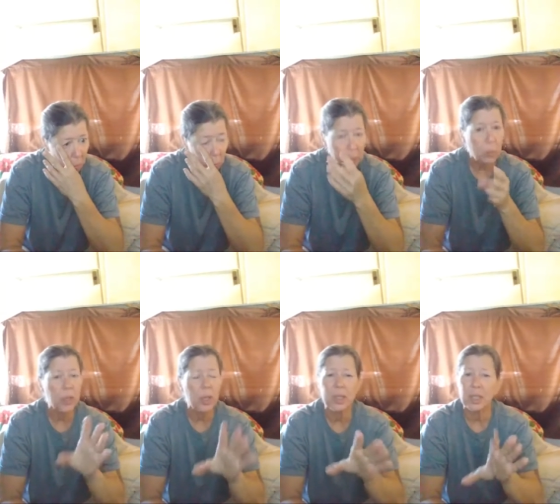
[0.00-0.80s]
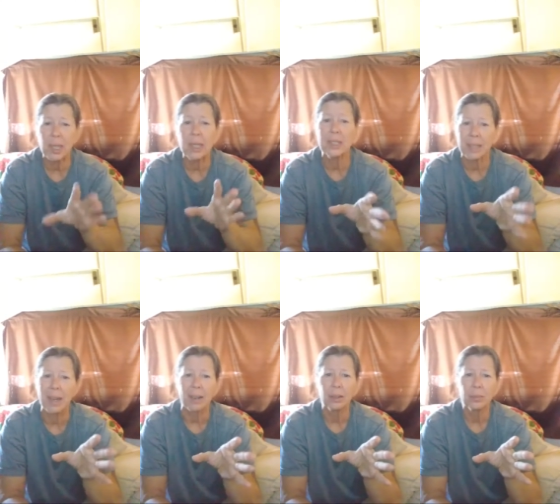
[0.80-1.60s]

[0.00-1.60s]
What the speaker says: we work on a sliding scale.